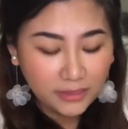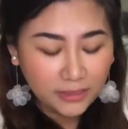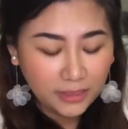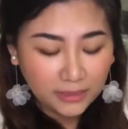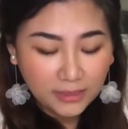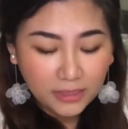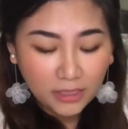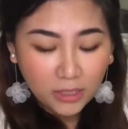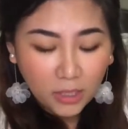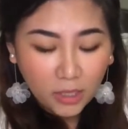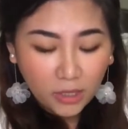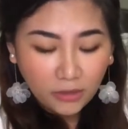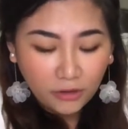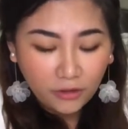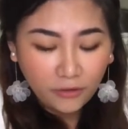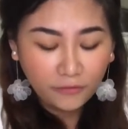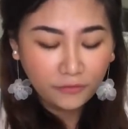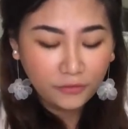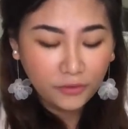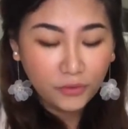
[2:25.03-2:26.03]
There's a lot
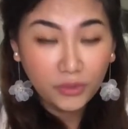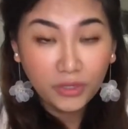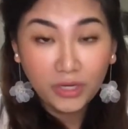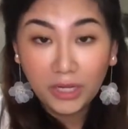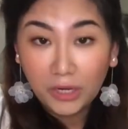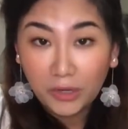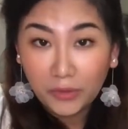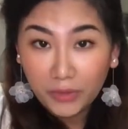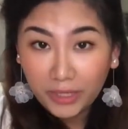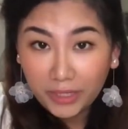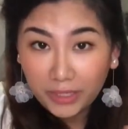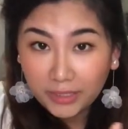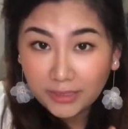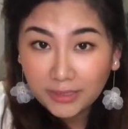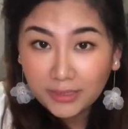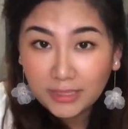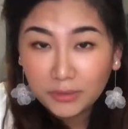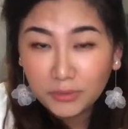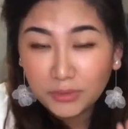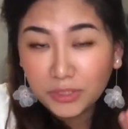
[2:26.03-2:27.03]
of good ingredients
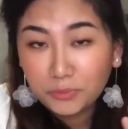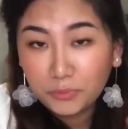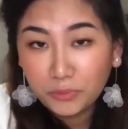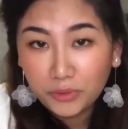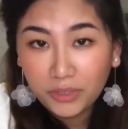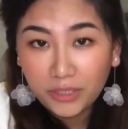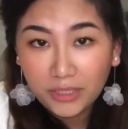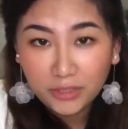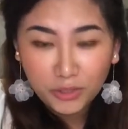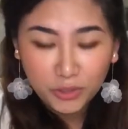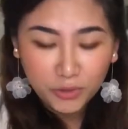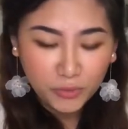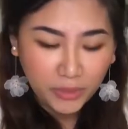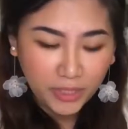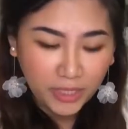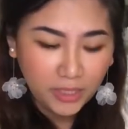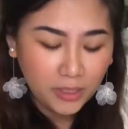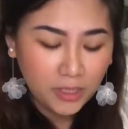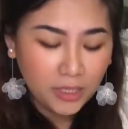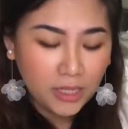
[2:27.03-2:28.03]
that was put into it,